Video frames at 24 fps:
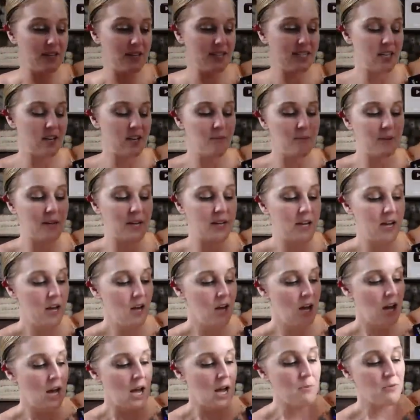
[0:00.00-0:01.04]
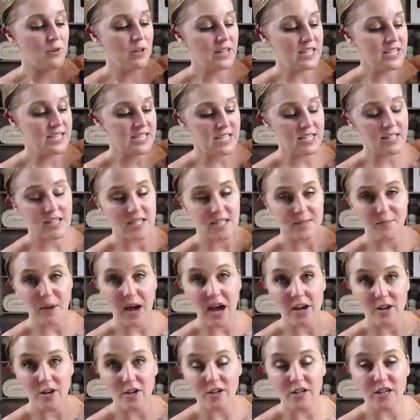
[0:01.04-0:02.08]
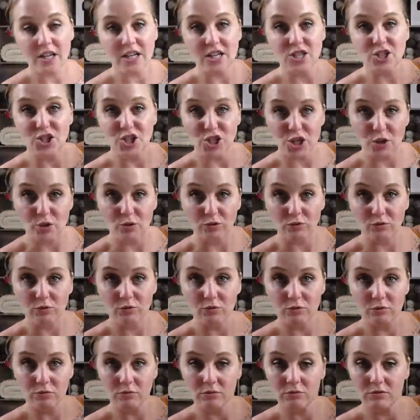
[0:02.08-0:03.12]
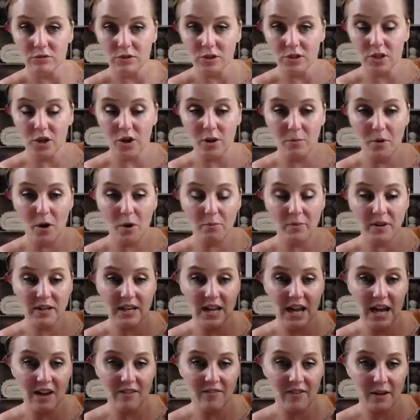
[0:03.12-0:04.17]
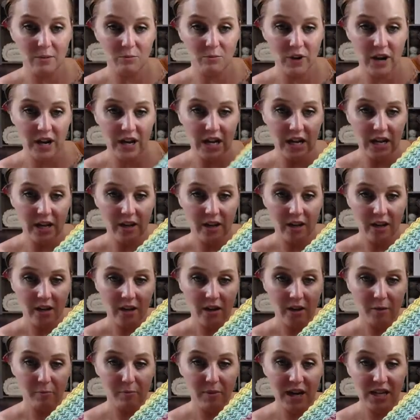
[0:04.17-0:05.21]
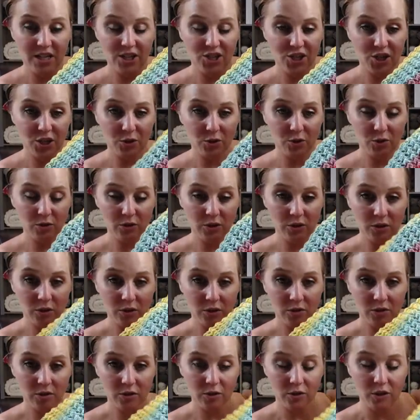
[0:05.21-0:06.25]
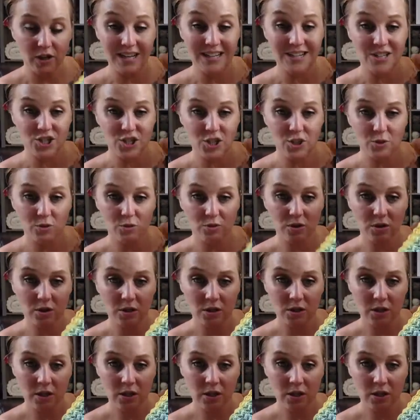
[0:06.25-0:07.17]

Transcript: He's going to be, I'm releasing this pattern in June. So I'm hoping to have him ready by June or in June.